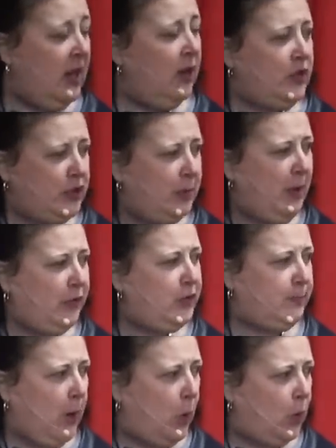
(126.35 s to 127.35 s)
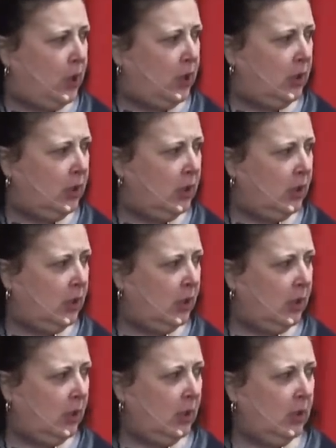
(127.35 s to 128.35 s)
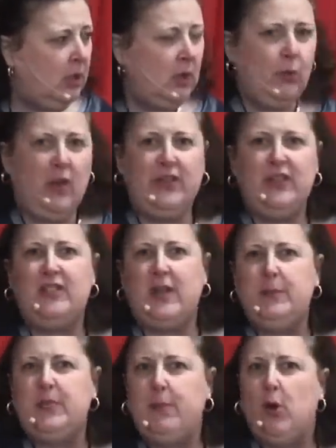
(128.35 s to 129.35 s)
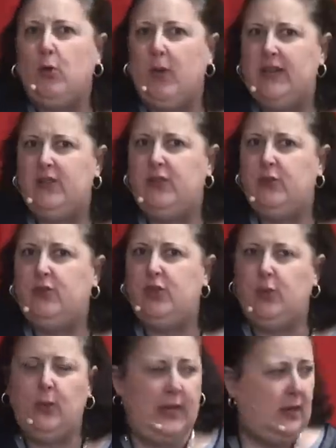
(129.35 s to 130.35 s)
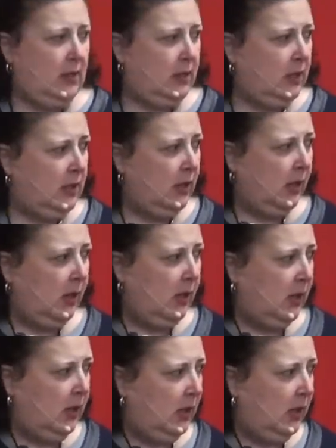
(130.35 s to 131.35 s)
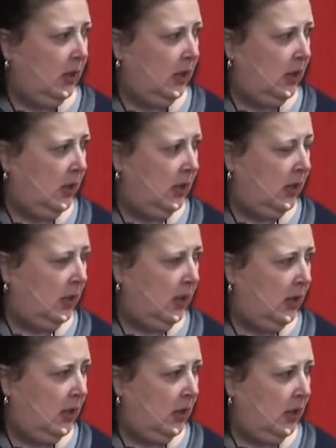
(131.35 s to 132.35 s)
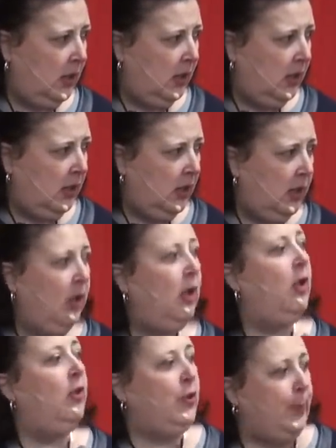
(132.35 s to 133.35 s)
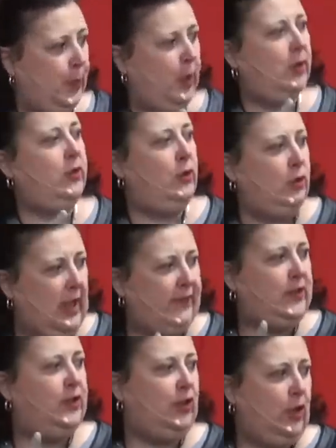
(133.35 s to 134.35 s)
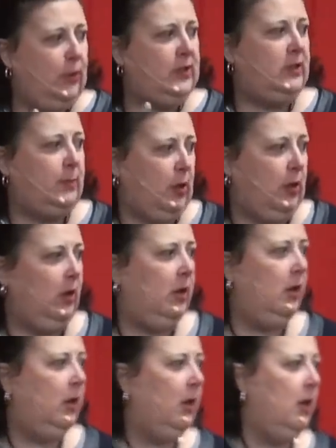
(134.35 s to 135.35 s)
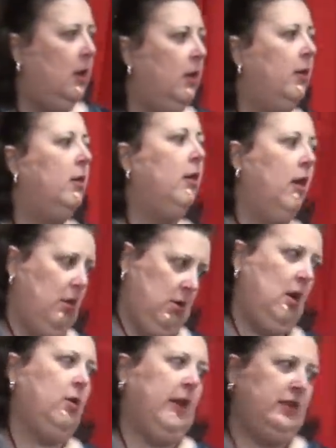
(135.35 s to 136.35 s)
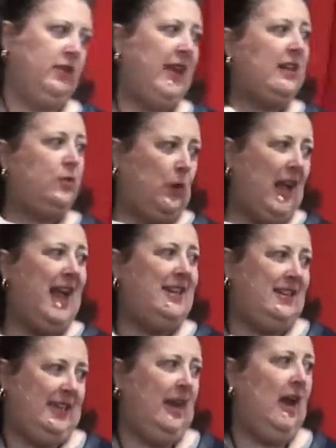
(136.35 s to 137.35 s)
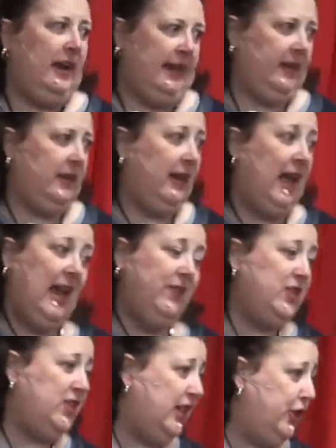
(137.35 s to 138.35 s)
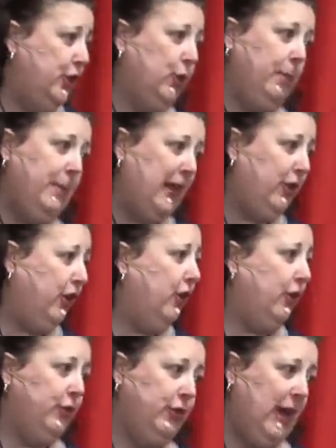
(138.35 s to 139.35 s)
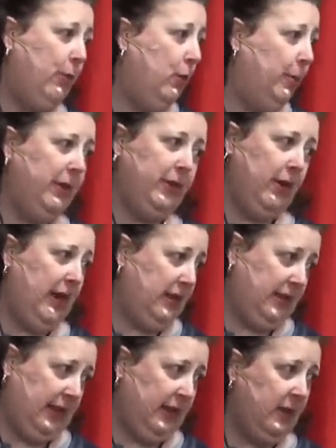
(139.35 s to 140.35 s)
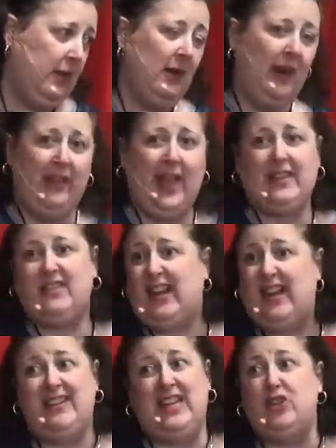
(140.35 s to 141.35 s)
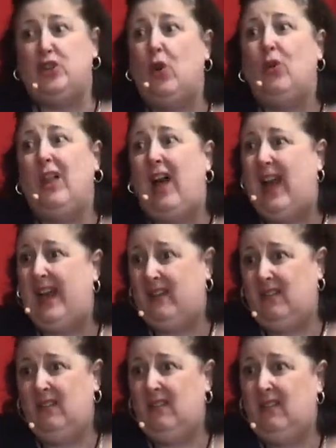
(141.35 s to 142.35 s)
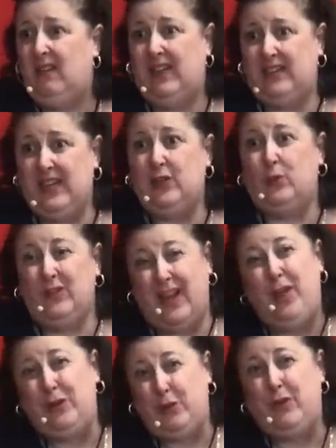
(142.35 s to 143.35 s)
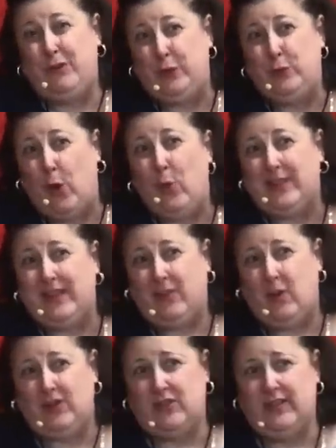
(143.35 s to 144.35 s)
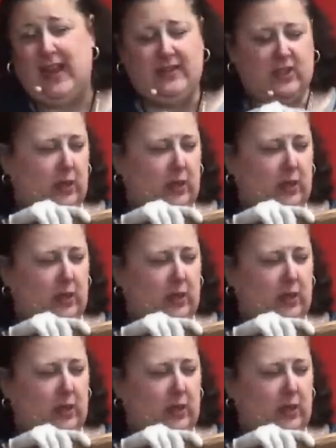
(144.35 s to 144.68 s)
Did your mother smoke? Well, there's some smoke residue to it. The, the woman who had left it to her, yes, was a smoker. The person who left it to her was a smoker. been at least 35 years. Okay, so that's what I see on it. And I haven't seen you or met her or knew that woman or anything. And that's Antiques Don't Lie. Antiques will tell you if you know what questions asked.